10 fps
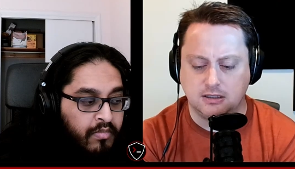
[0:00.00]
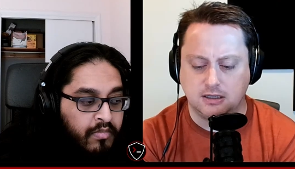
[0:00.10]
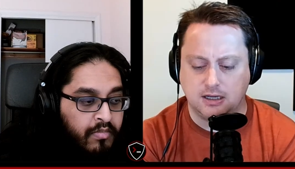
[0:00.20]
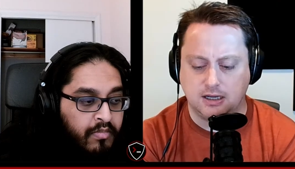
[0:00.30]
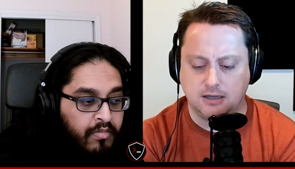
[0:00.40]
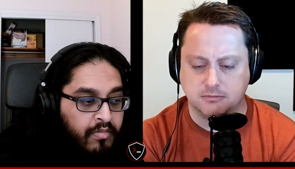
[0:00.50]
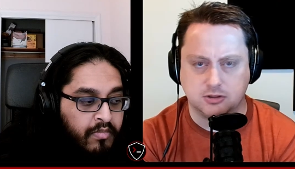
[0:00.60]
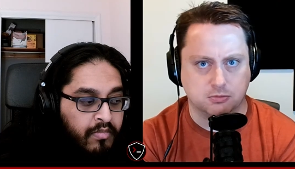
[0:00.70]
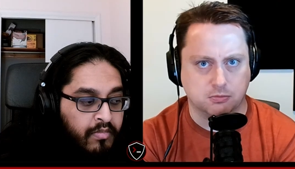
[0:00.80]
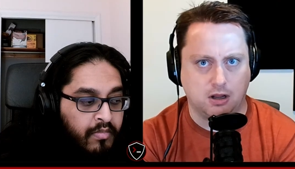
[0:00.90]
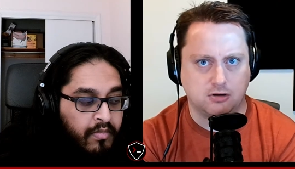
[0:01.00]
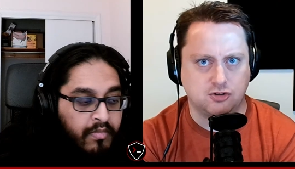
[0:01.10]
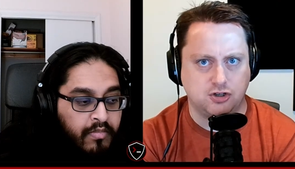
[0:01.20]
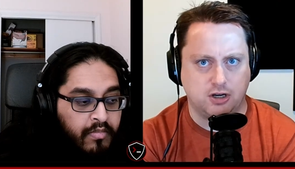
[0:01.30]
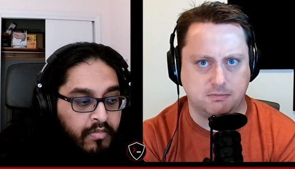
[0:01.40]
Speaker 1: um, to
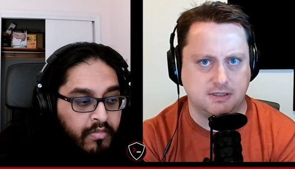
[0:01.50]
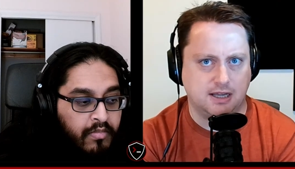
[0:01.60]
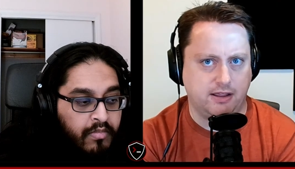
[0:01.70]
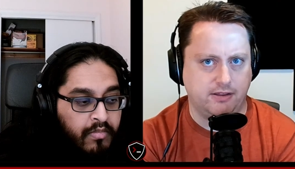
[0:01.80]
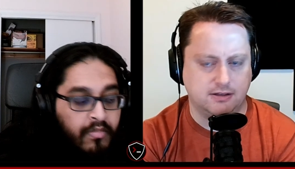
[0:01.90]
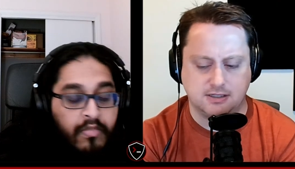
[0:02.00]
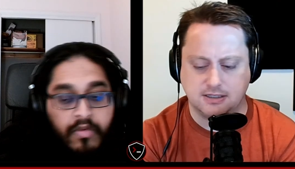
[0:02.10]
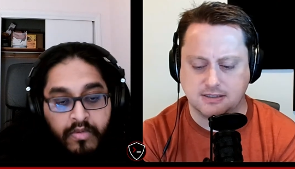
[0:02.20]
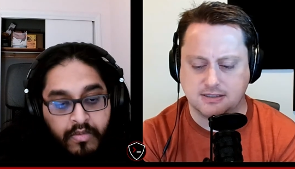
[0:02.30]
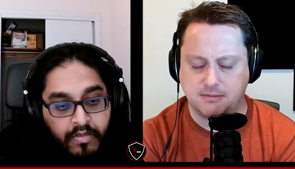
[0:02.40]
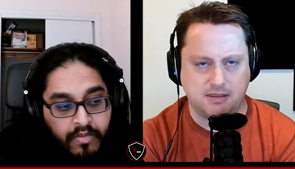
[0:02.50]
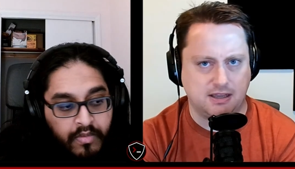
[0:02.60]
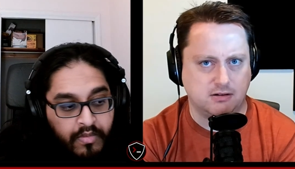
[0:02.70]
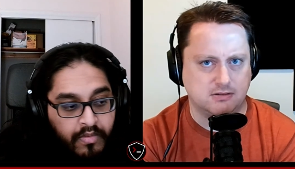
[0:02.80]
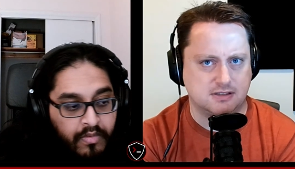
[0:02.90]
Rockchip to uh, to something
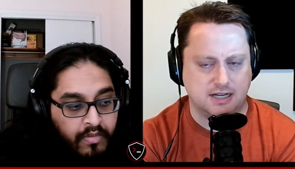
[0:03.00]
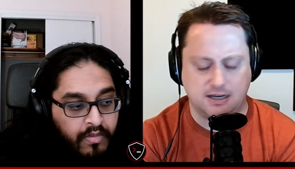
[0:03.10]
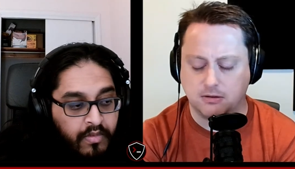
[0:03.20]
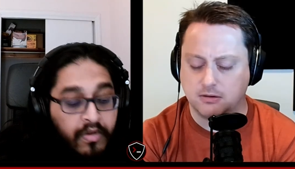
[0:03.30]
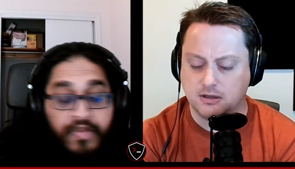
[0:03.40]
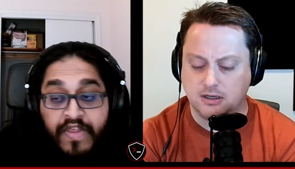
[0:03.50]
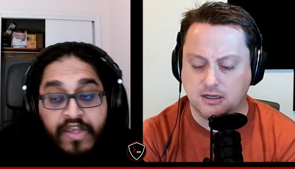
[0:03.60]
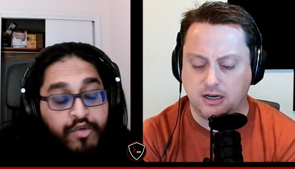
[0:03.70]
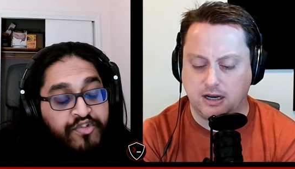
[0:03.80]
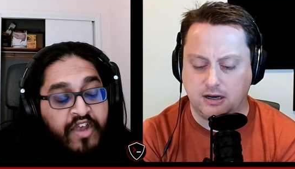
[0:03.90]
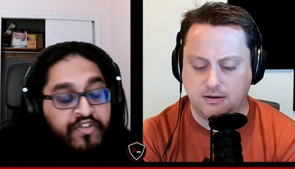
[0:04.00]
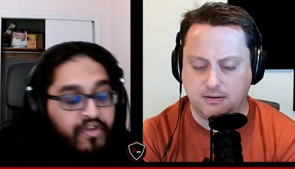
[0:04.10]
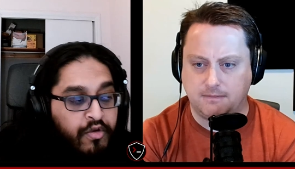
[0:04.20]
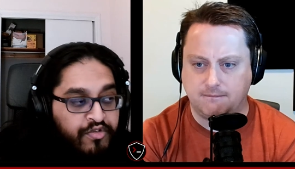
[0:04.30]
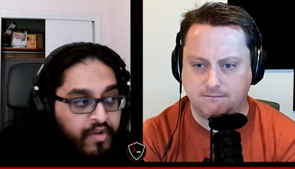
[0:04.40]
else now.
Speaker 2: They used
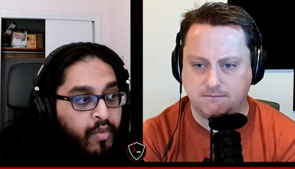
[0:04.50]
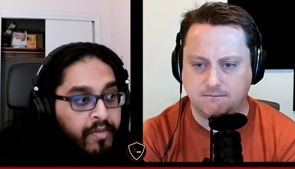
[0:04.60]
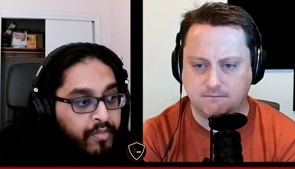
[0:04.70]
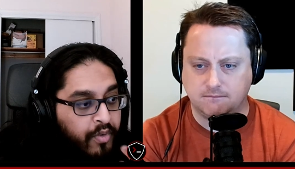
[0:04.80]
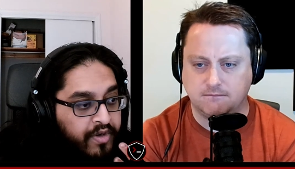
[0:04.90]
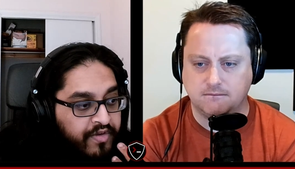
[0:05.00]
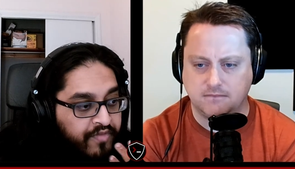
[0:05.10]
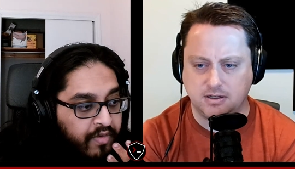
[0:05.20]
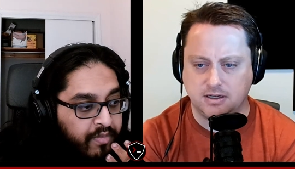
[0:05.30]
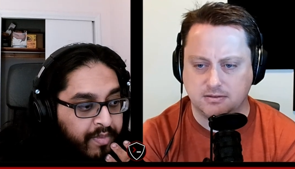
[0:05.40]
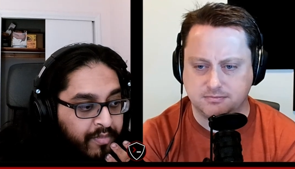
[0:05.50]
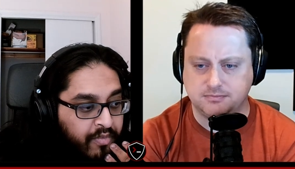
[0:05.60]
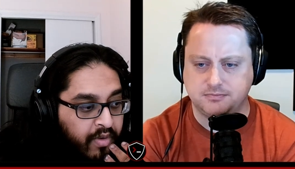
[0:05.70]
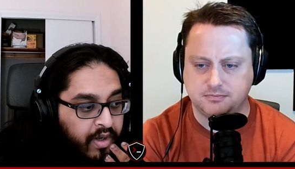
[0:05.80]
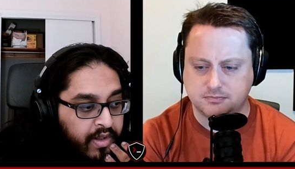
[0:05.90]
Exynos at one point, if I
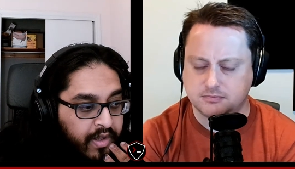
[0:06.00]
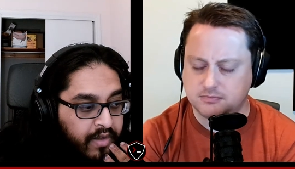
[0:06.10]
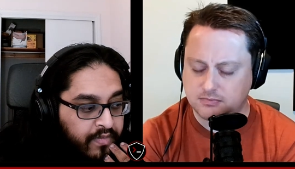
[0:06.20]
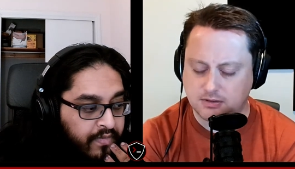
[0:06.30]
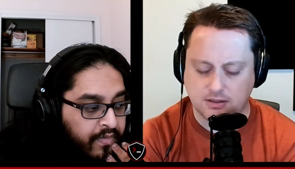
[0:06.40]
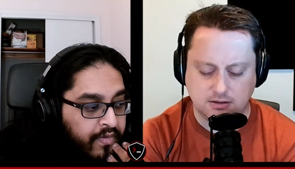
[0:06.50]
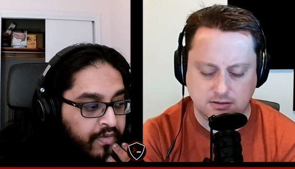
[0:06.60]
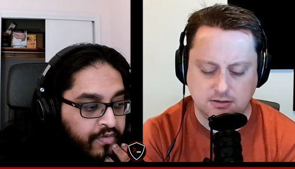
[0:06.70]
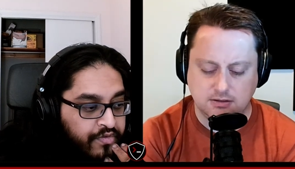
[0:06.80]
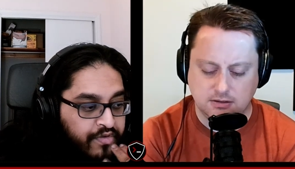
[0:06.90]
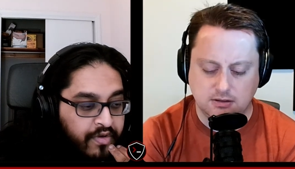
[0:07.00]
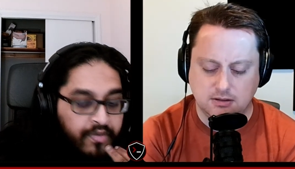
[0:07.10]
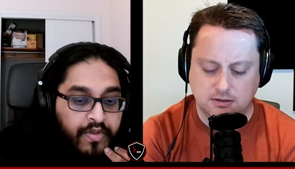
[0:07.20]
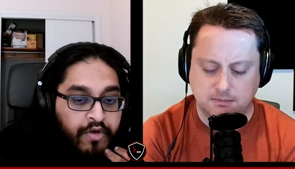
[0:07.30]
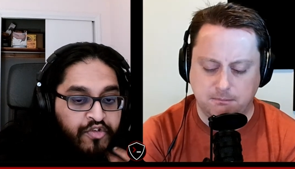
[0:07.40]
remember rightly.
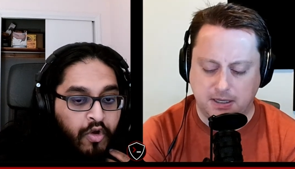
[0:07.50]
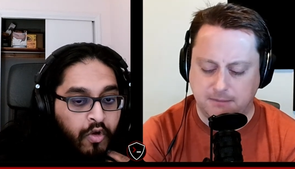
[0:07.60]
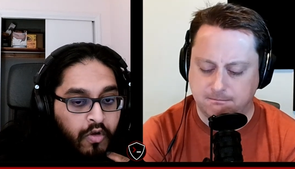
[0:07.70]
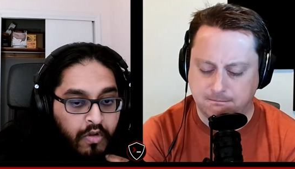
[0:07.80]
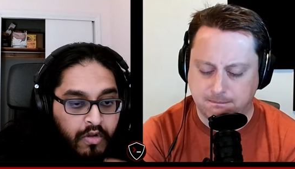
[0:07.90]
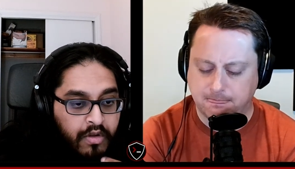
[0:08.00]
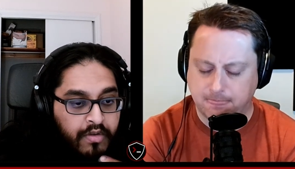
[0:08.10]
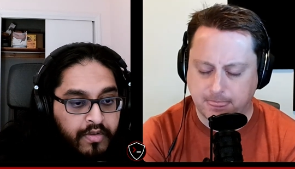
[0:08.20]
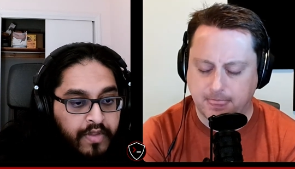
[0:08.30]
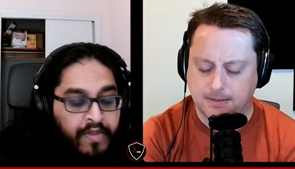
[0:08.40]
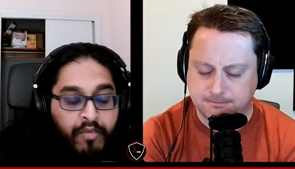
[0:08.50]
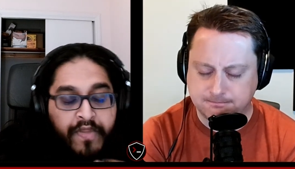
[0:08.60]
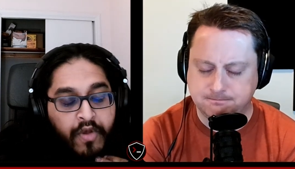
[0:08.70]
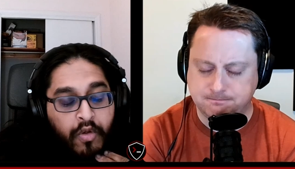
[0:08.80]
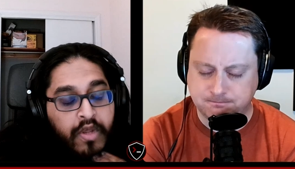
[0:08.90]
So there's a uh, whole they
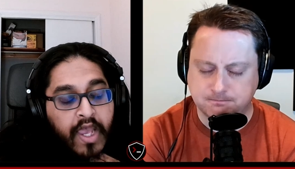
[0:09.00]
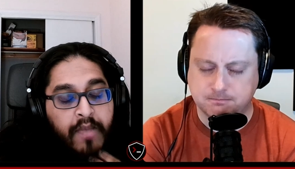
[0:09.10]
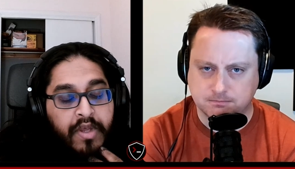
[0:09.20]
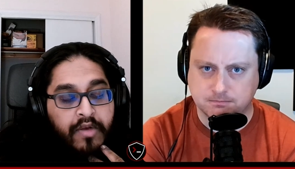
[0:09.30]
run the whole gamut,